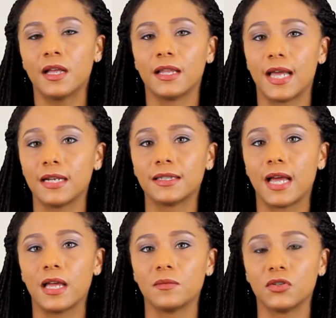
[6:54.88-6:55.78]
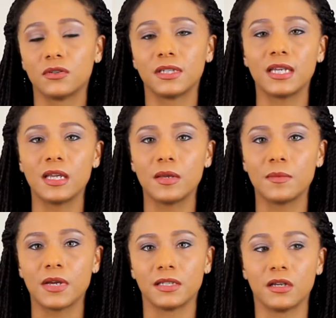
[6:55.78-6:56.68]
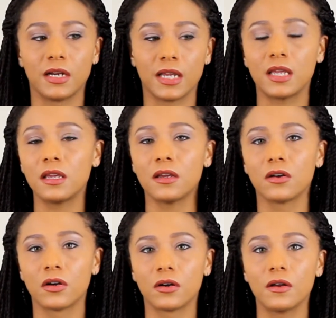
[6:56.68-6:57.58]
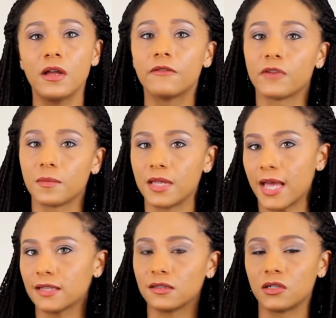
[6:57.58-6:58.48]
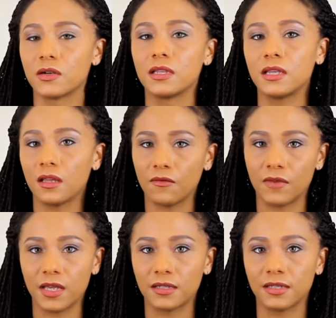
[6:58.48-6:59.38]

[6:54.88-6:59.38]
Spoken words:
A lot of times your team is going to hear from guests during the event,